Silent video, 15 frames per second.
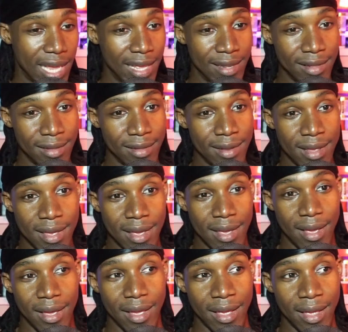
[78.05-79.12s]
And
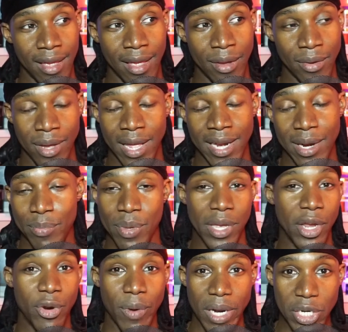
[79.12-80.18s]
it ended up being
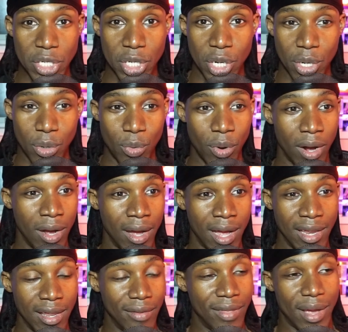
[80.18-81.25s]
a great show. I
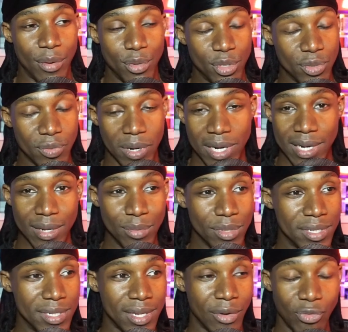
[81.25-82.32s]
loved how it was run. It
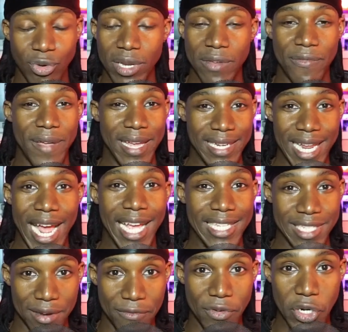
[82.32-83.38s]
was a really
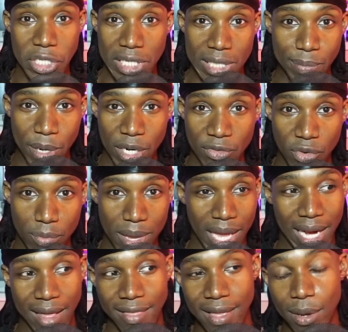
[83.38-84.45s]
fantastic first experience for me,
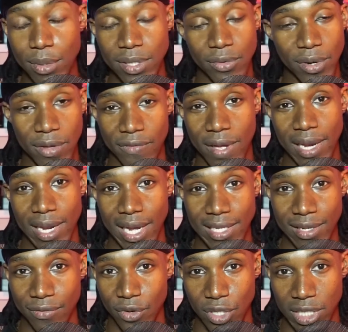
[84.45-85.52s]
and I think it was a really
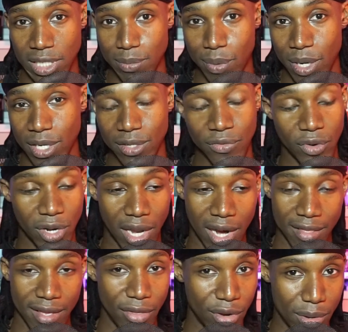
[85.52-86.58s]
fantastic first experience for a lot
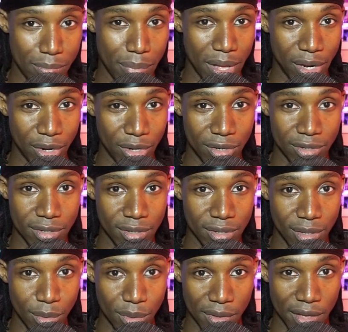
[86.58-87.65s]
of the other competitors
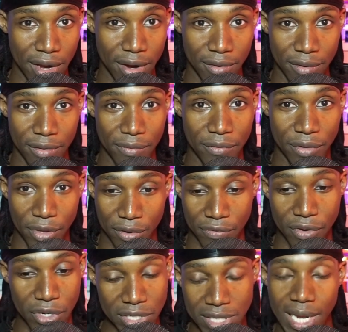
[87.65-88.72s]
who were there for their
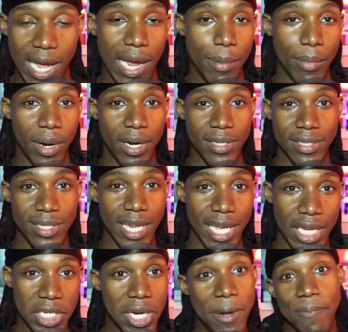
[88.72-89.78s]
first time on
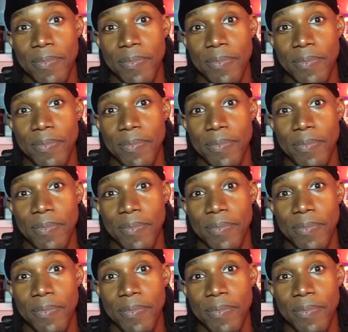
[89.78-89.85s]
stage.